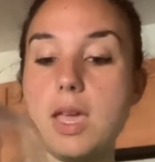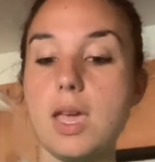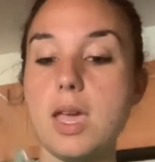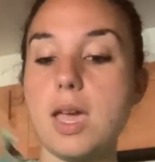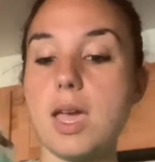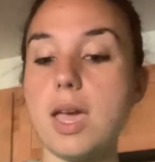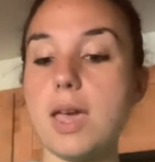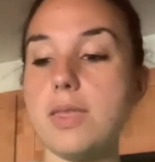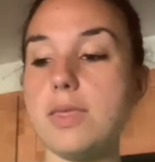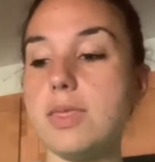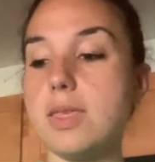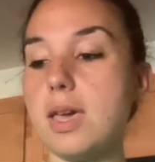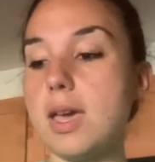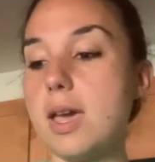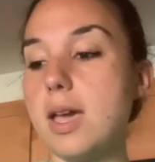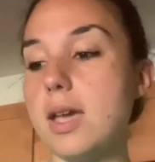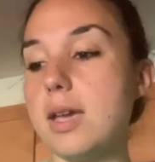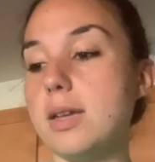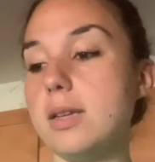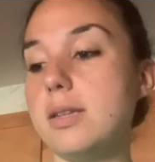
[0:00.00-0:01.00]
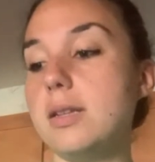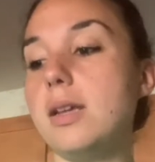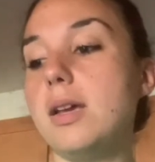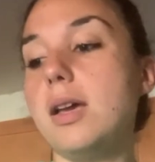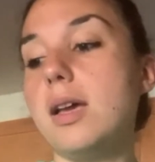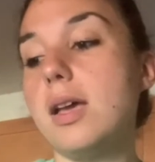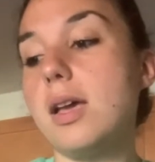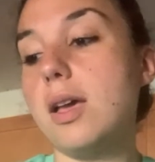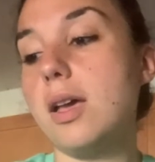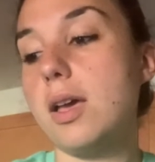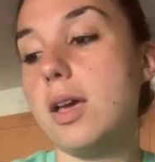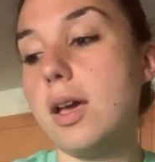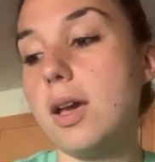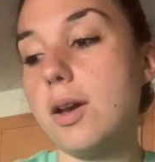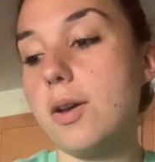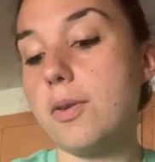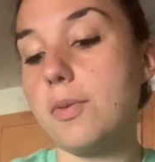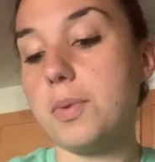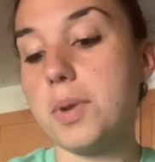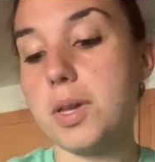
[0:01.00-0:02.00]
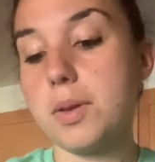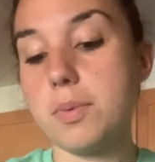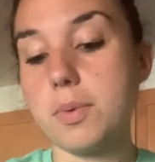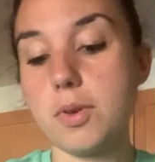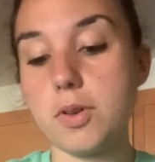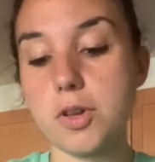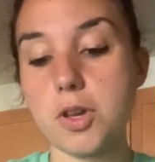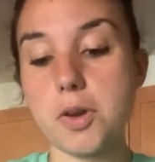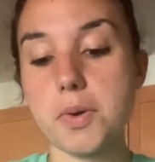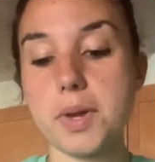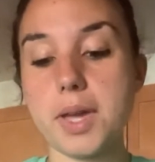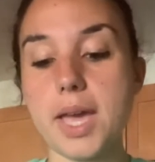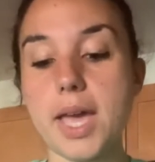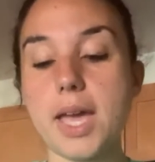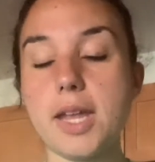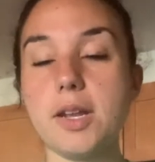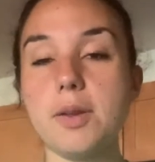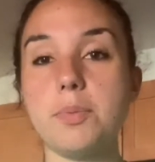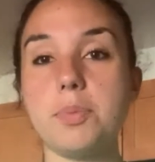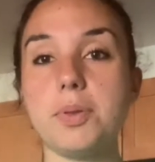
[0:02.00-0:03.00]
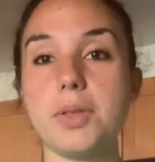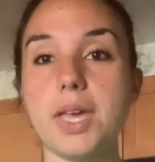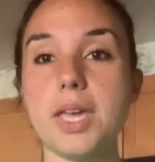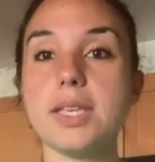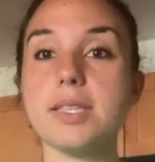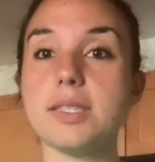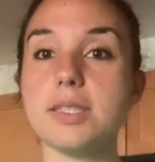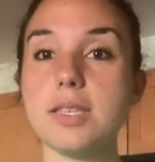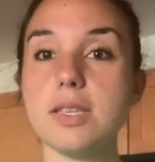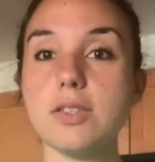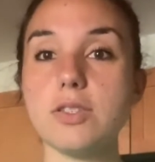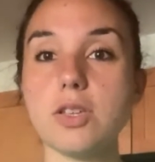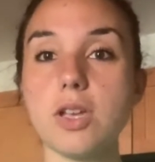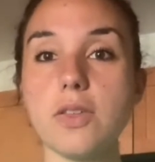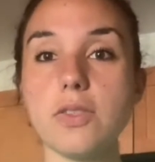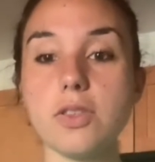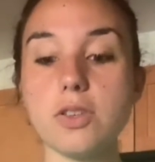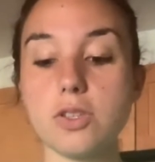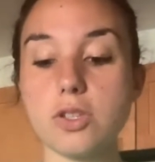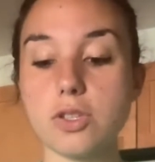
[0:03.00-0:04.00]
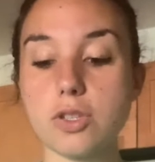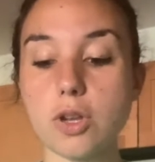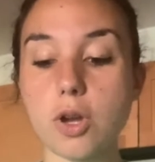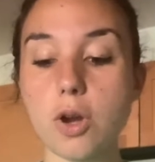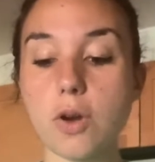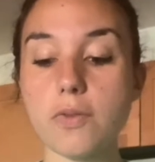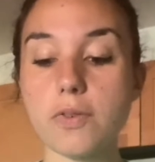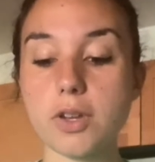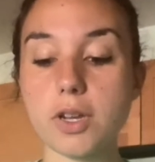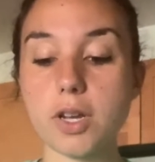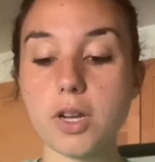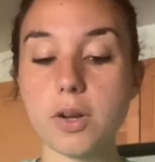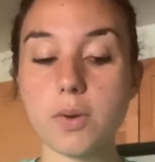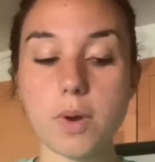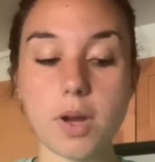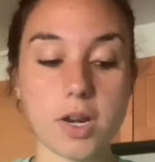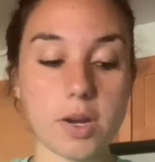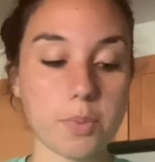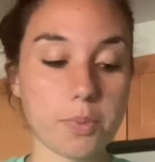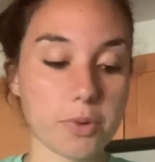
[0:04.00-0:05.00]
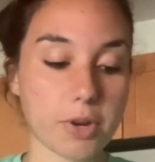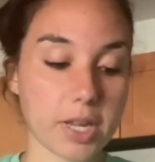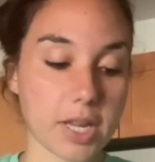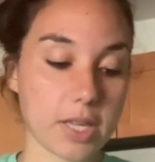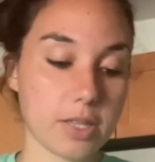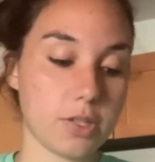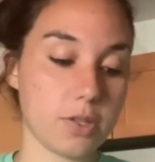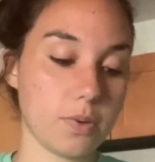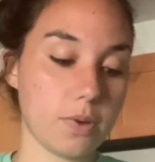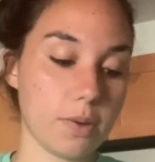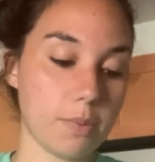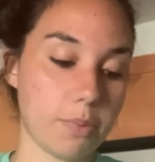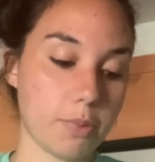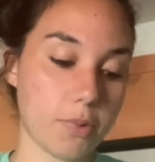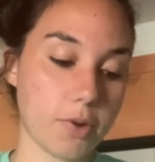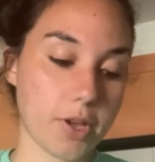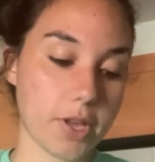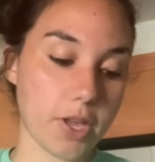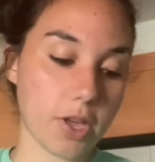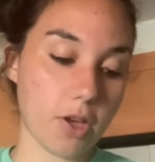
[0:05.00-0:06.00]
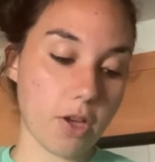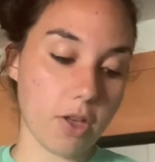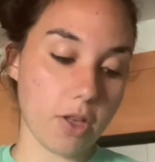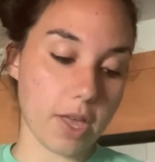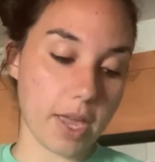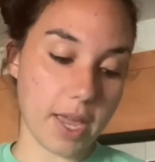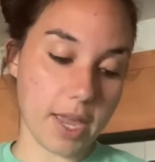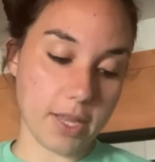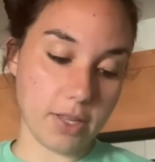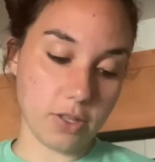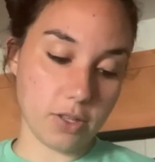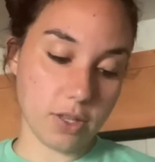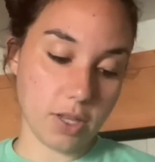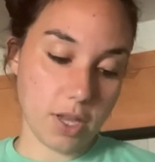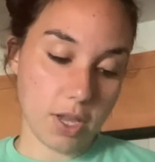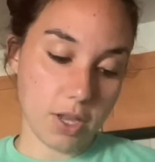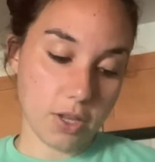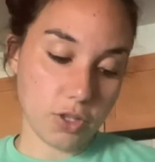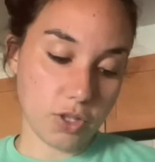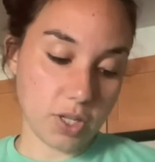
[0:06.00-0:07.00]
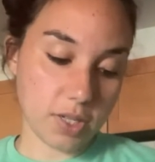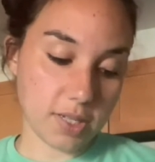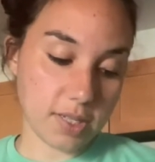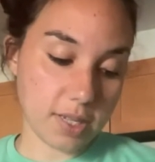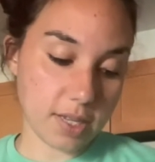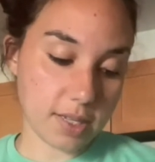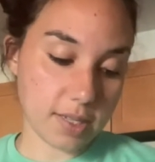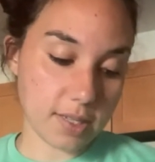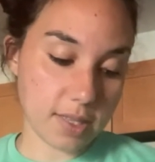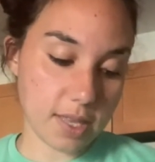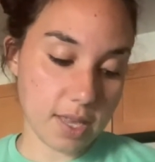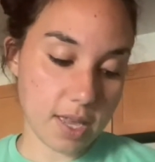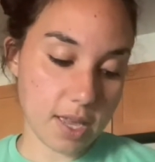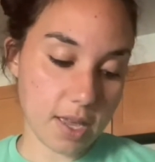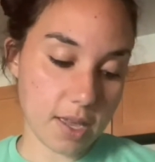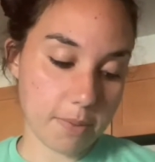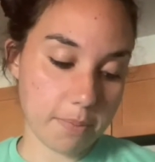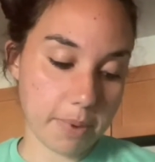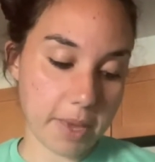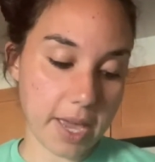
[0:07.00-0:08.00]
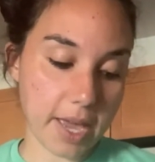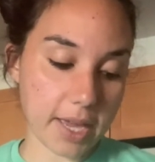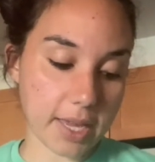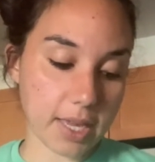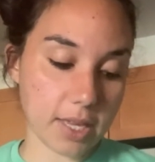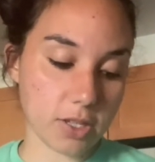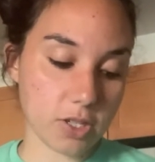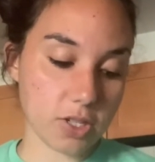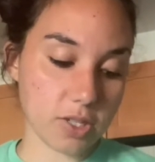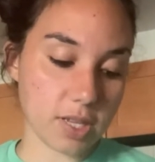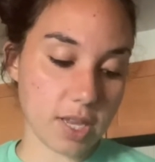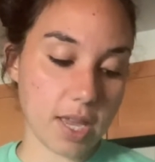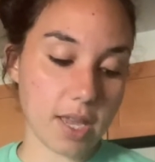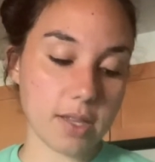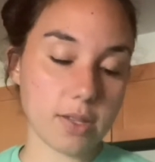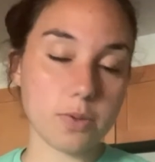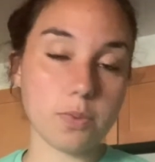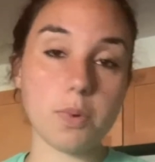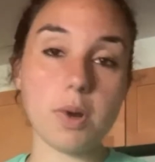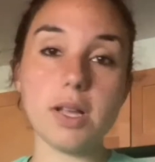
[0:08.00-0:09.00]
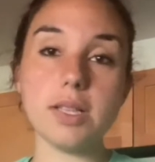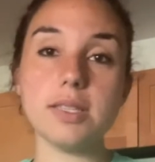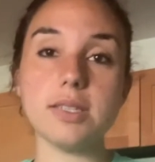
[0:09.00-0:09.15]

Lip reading: And then we will go ahead and place this on the stove. You're gonna wanna bring it to a boil, and just as the package says, once